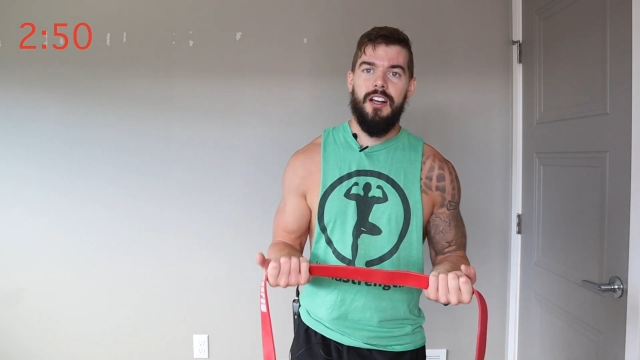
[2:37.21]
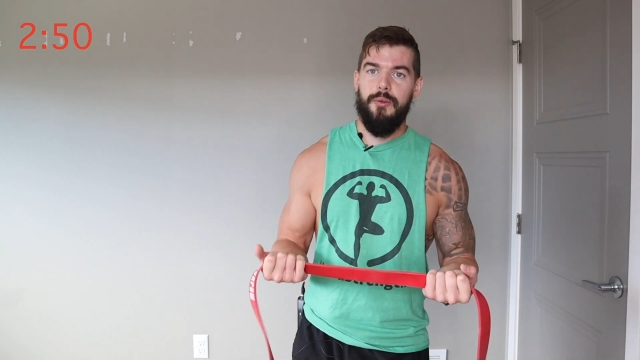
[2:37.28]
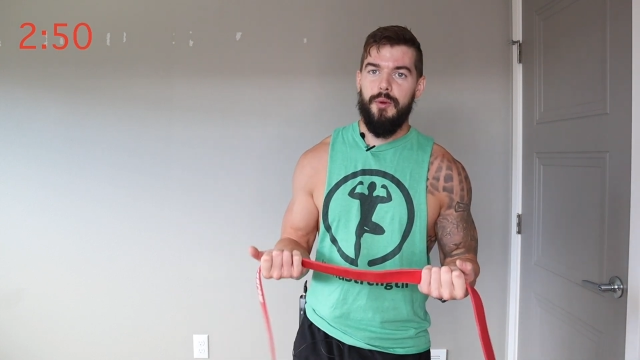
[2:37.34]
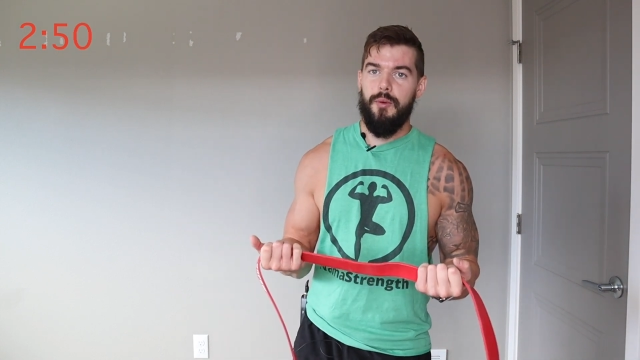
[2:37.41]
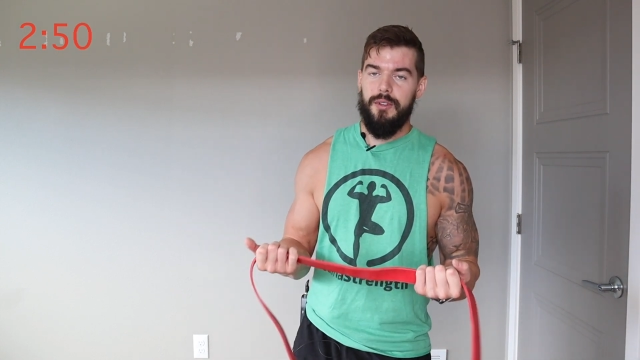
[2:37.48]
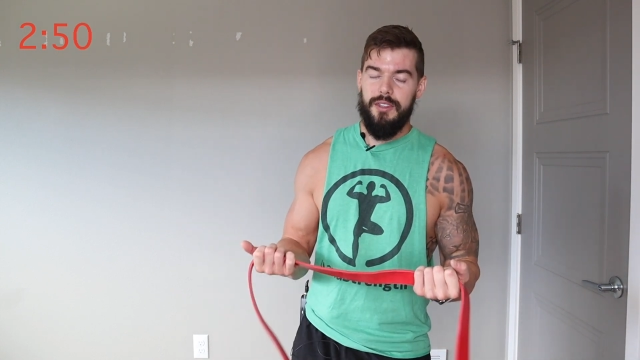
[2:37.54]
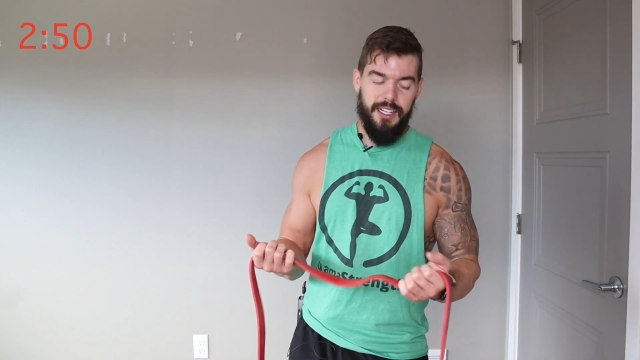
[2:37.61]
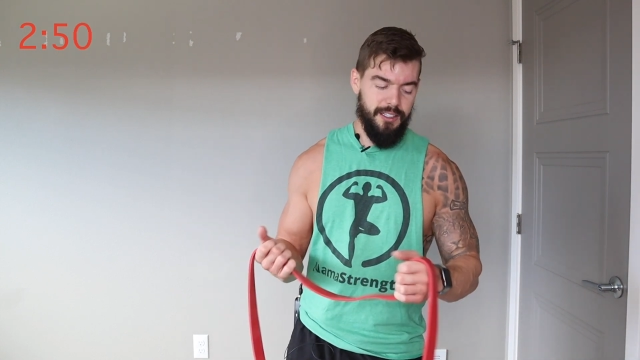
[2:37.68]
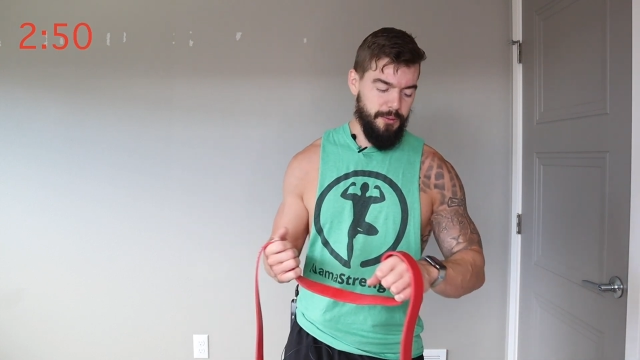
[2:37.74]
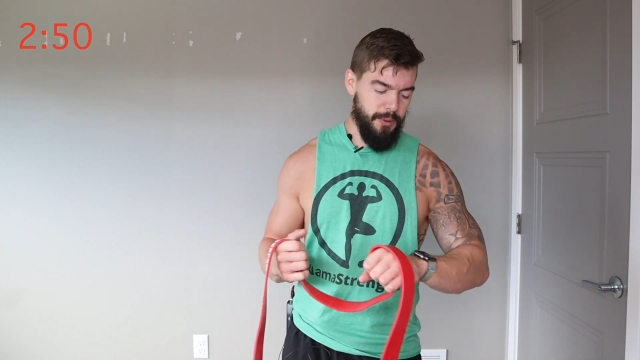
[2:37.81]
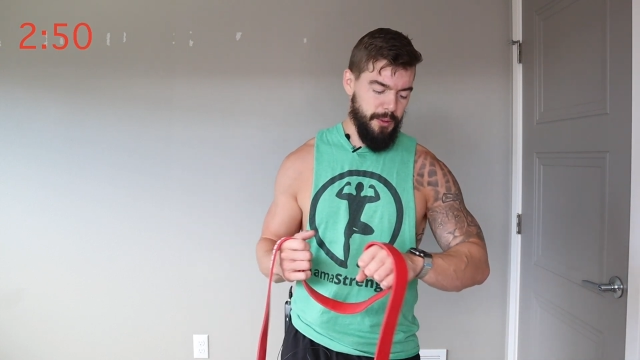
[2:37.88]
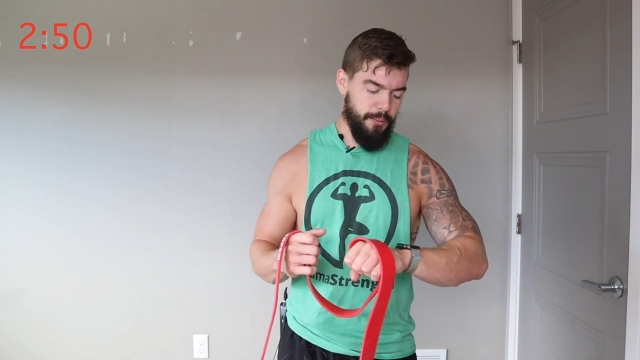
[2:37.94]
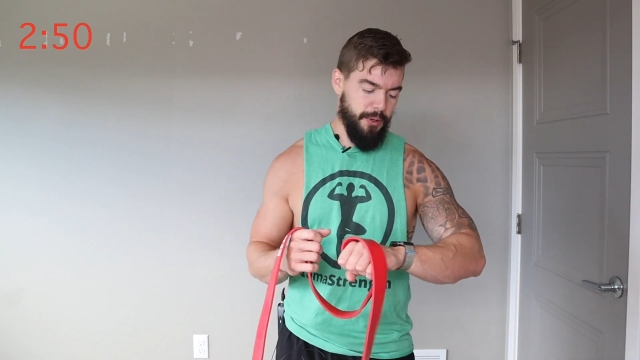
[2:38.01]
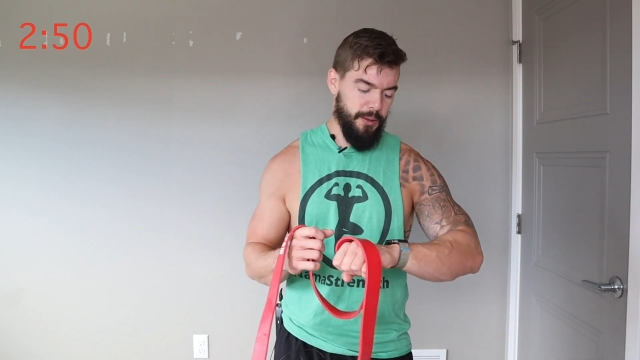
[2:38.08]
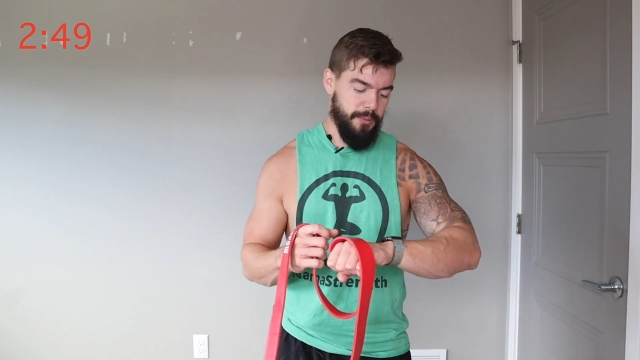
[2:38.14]
We want that to be
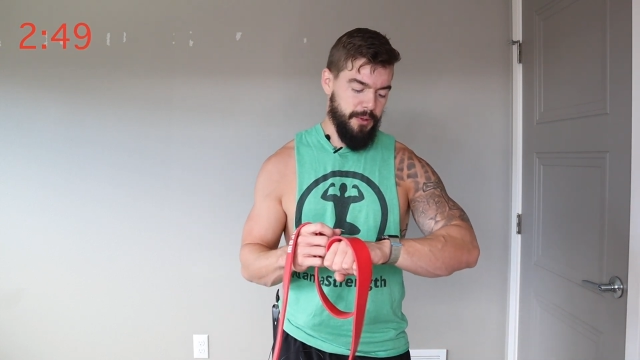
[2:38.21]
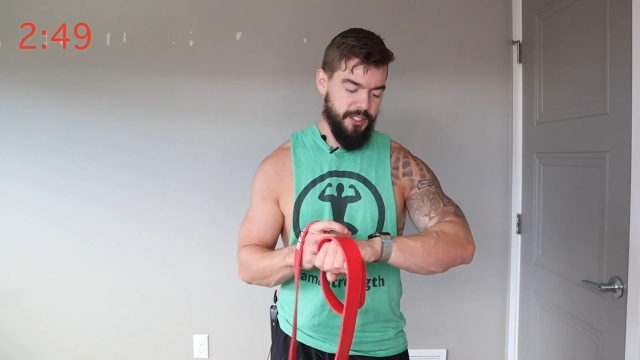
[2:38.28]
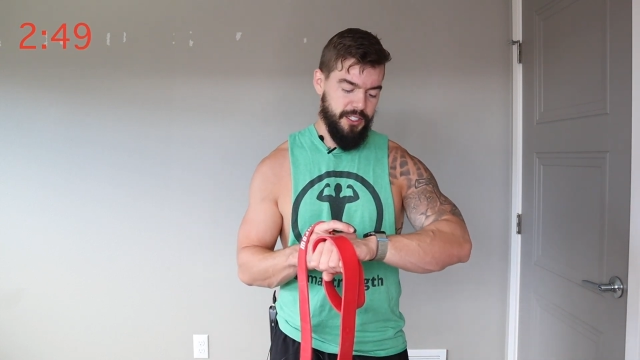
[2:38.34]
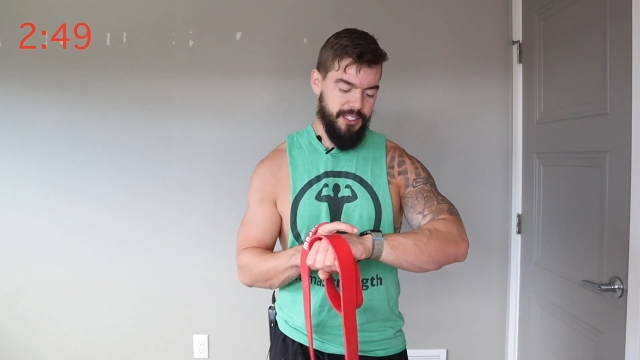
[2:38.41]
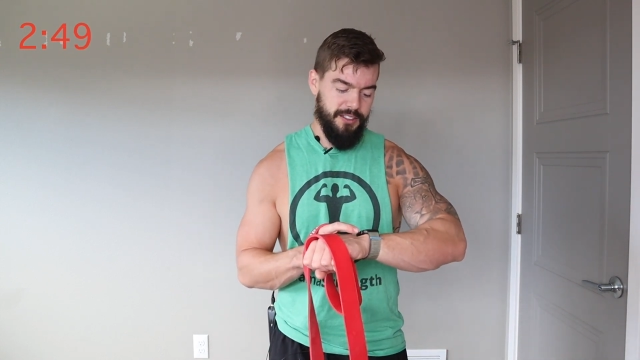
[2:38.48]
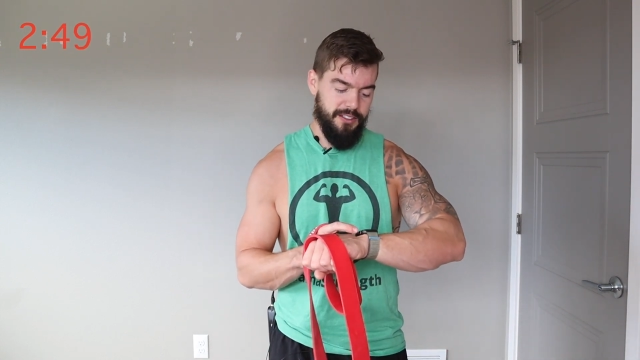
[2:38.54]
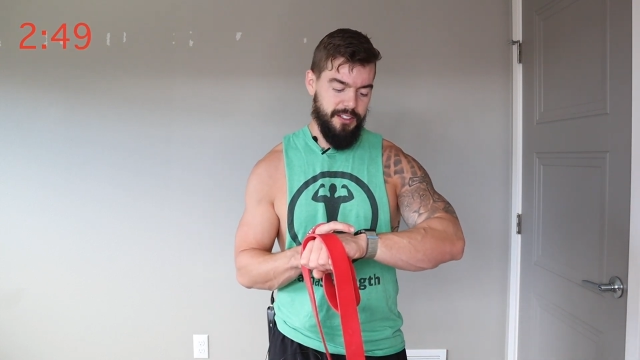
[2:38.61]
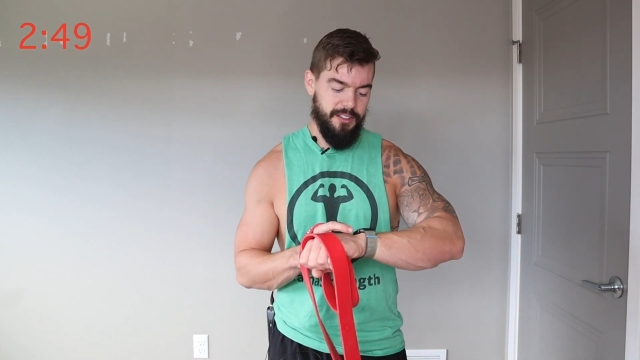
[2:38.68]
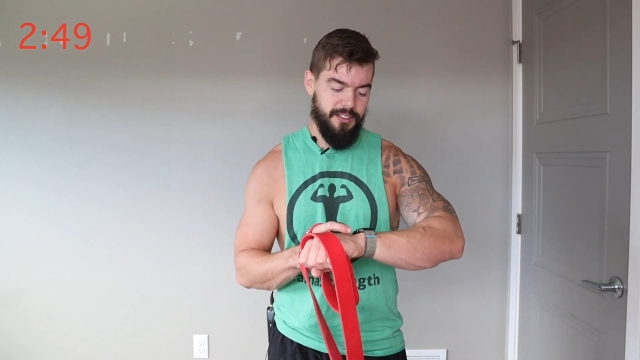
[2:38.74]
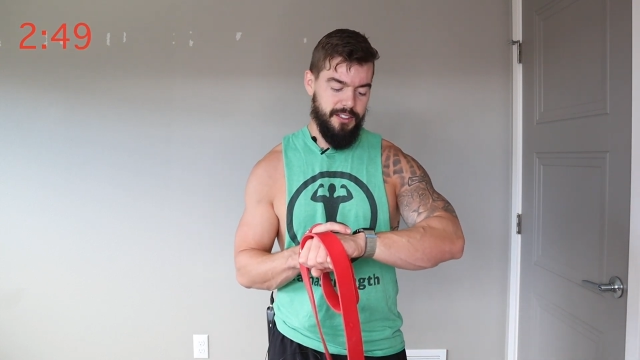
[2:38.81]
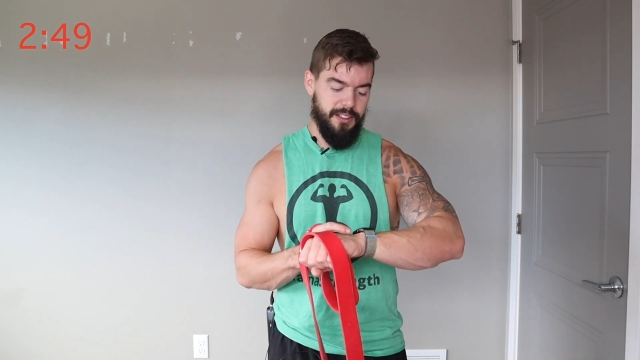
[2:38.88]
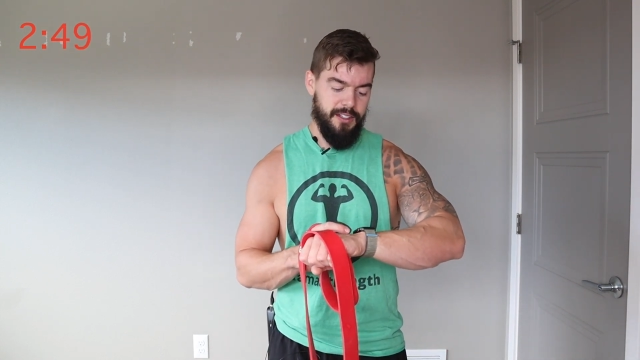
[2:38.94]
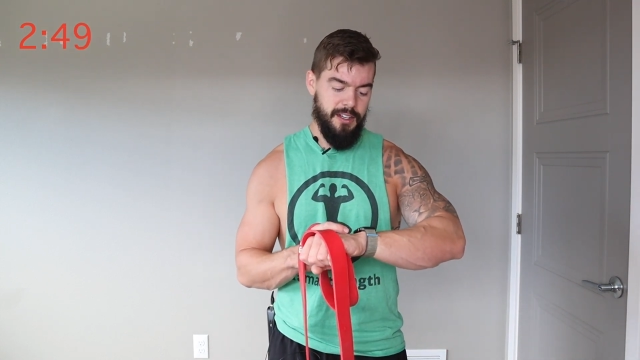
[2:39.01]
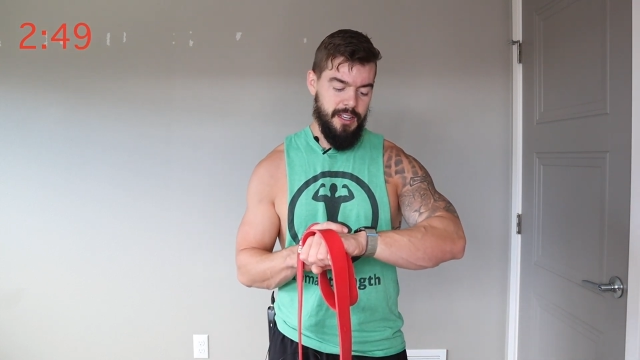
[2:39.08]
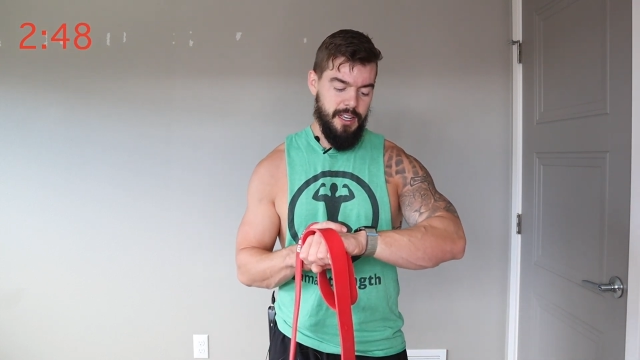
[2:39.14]
pretty much
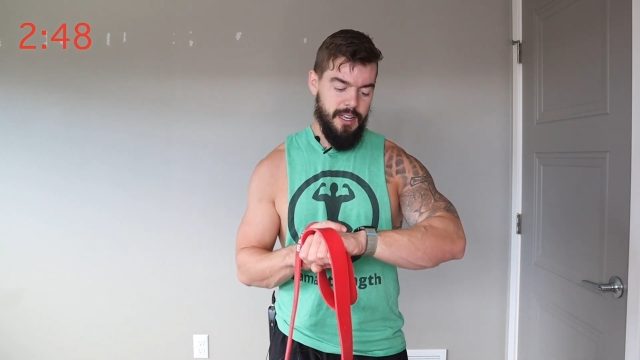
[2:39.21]
consistent.